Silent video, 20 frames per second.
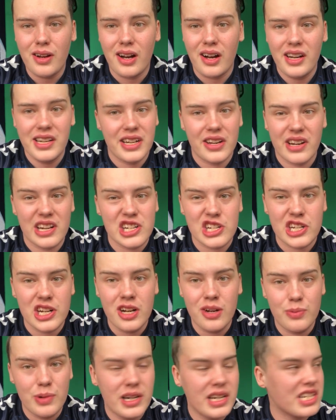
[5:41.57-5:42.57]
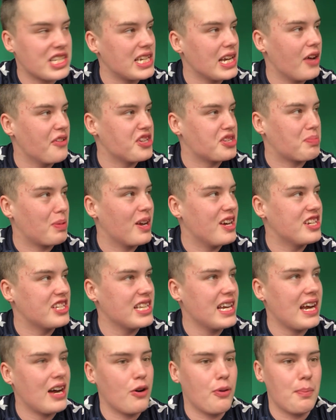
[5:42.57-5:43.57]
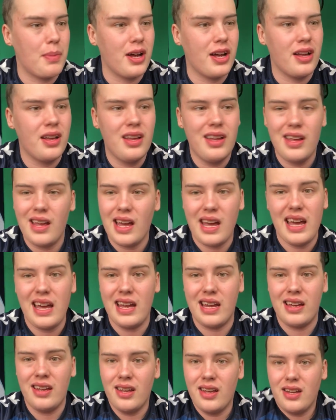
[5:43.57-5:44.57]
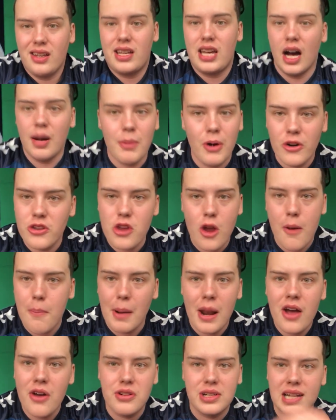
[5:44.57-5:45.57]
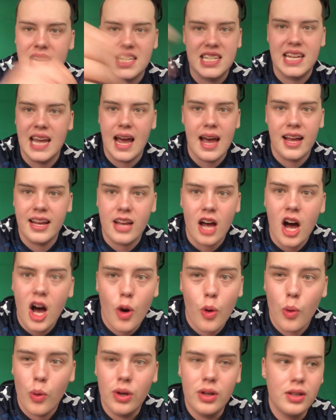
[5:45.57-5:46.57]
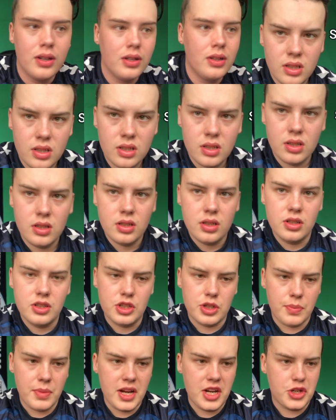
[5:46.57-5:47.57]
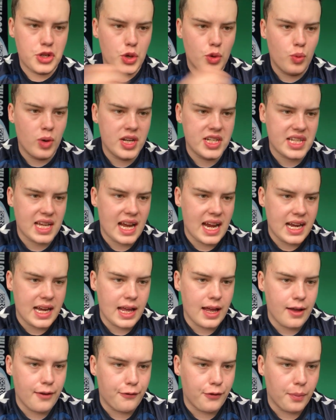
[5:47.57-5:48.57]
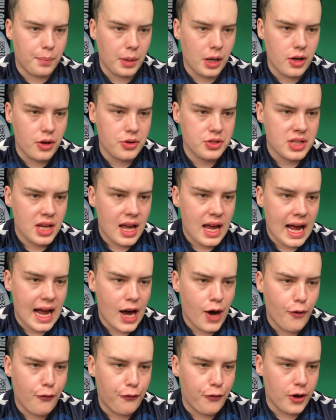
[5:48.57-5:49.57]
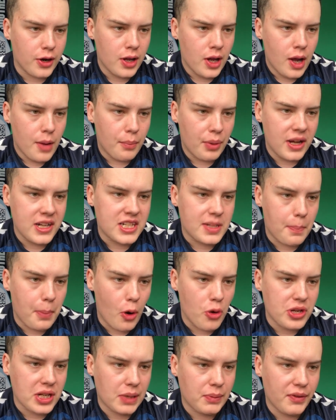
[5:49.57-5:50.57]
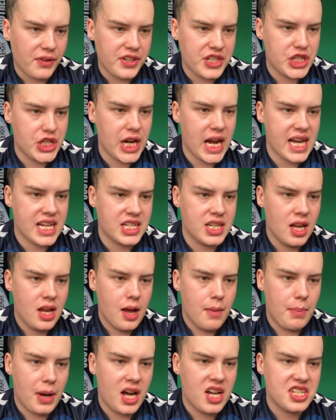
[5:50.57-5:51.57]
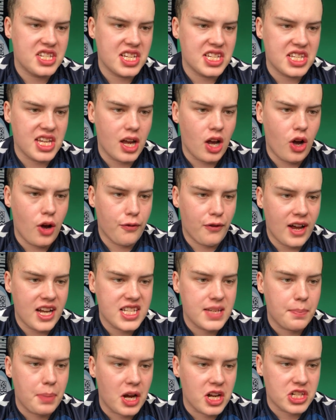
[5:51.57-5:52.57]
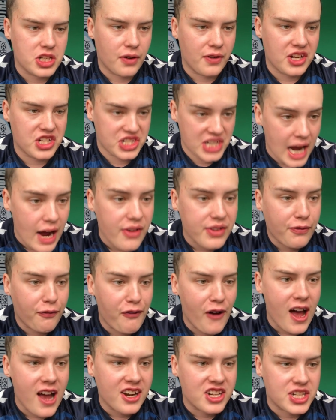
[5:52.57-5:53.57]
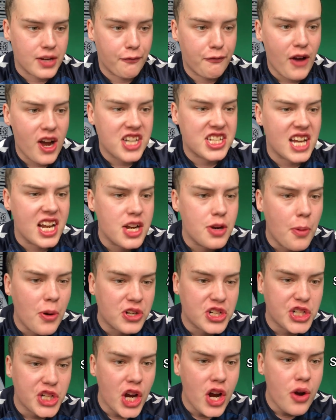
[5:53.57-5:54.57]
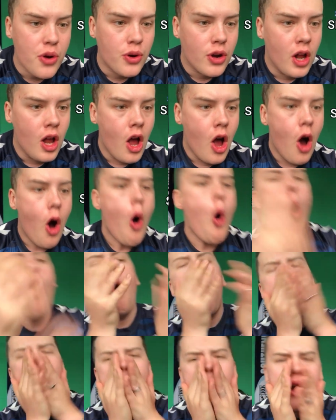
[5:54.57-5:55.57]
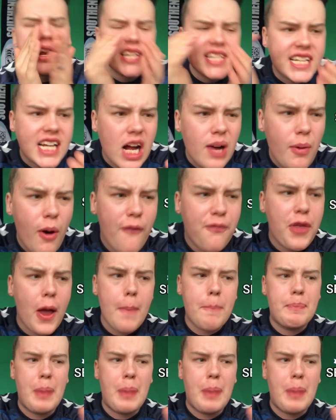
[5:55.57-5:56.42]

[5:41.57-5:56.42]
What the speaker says: I don't actually know. We're going to see how this plays out. But, hey, come on, you Blues. Let's get a goal. Dimitri wins a header here for Blues. Halford brings the ball down with his chest. Passes it off. Hasn't passed on much. Now it's Ferguson. First end of the box. Shoot! Oh, it's come off the